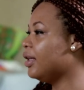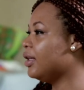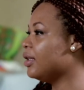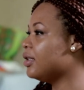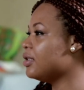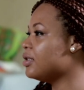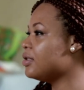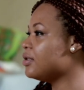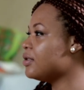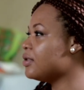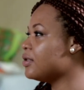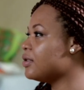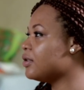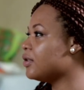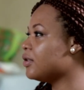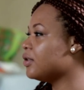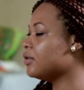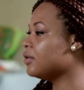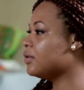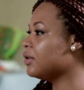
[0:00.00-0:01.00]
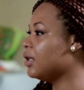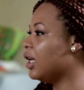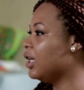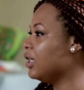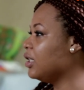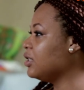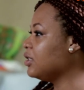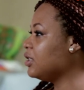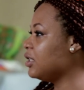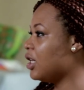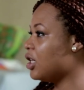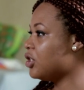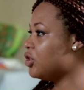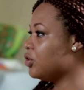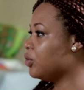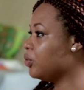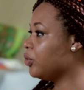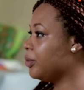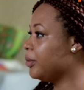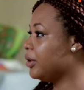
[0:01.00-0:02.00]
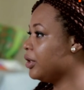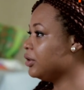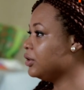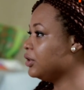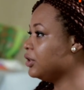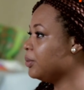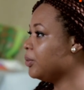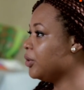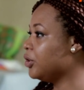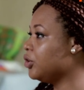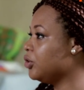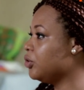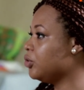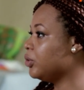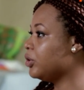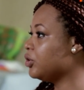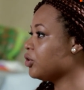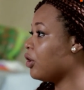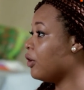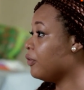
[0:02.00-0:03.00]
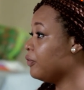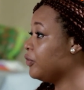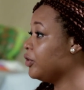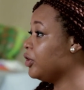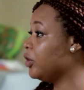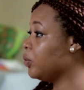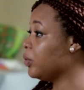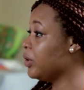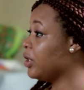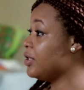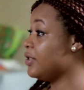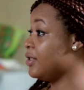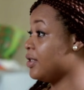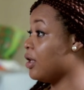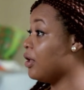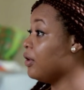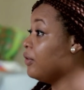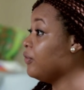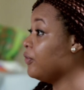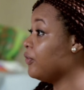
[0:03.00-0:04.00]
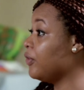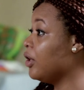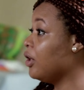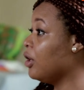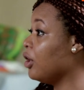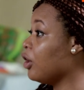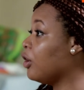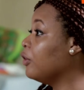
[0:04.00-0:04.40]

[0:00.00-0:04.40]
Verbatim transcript: is an international woman, somebody who is confident with herself,